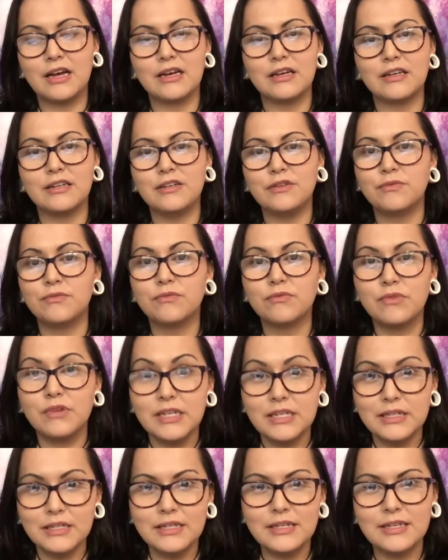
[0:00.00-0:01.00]
you
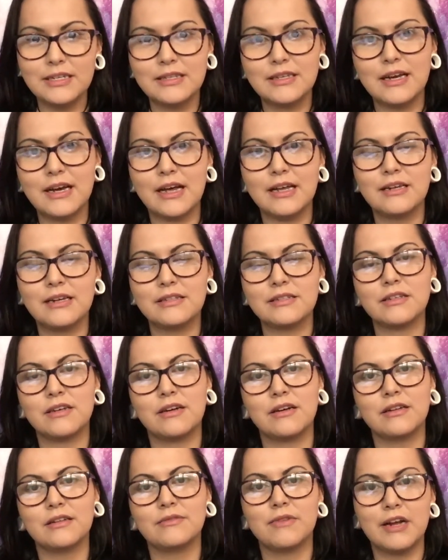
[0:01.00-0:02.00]
really need the guidance
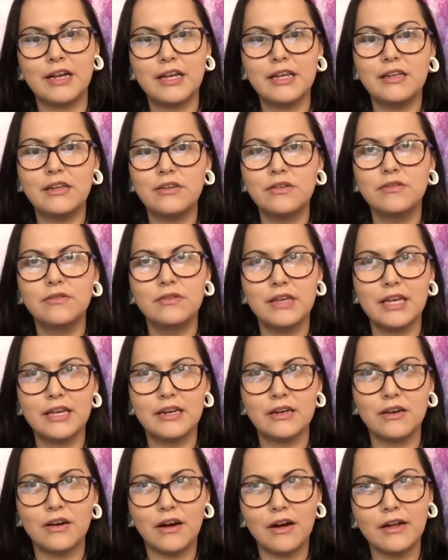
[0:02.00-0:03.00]
on, right? You
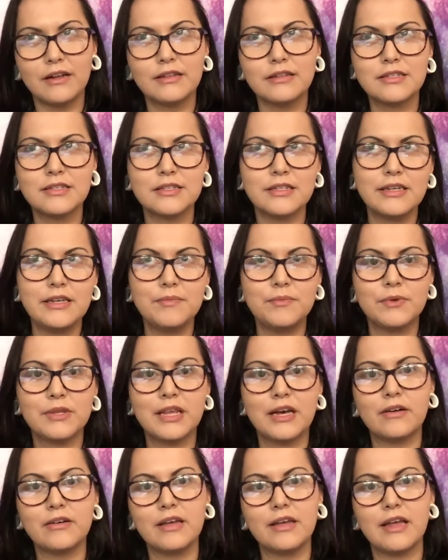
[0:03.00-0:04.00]
cannot sleep
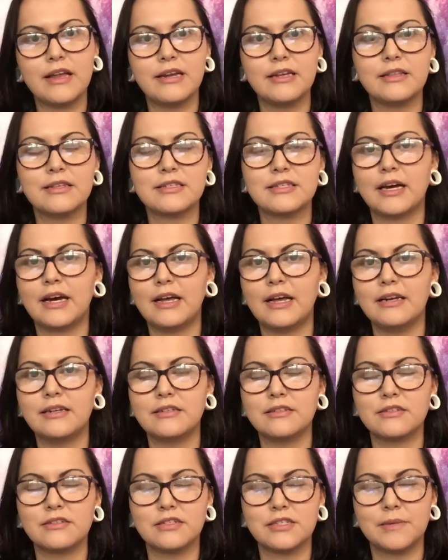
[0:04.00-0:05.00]
without getting this
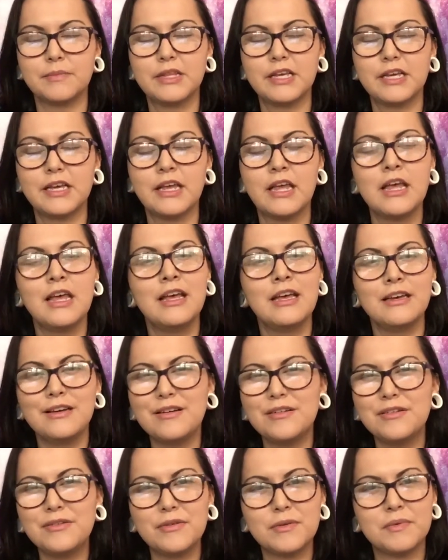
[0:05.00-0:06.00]
guidance or something.
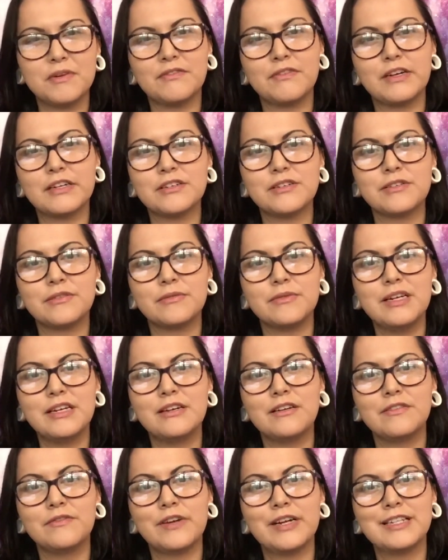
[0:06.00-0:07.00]
Go to a professional
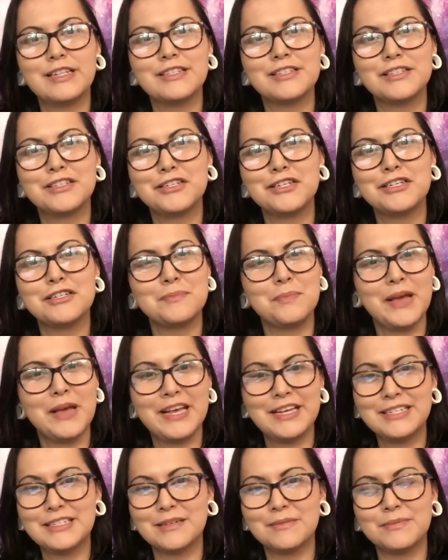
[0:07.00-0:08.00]
reader, friends. Just
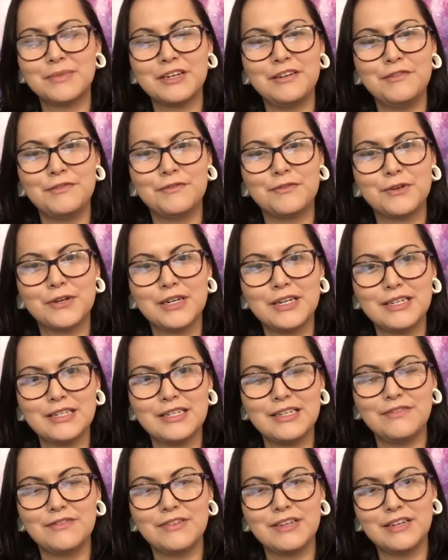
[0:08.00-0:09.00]
pay somebody for it,
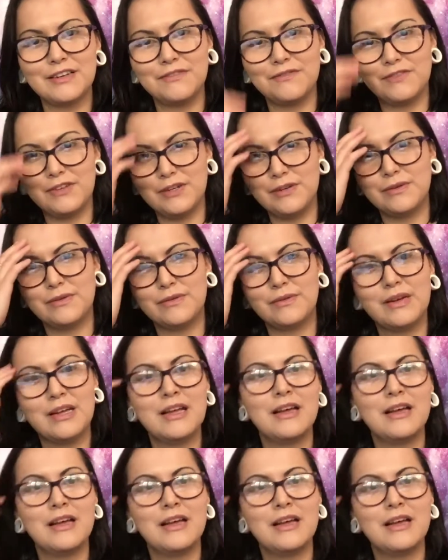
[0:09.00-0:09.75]
even if you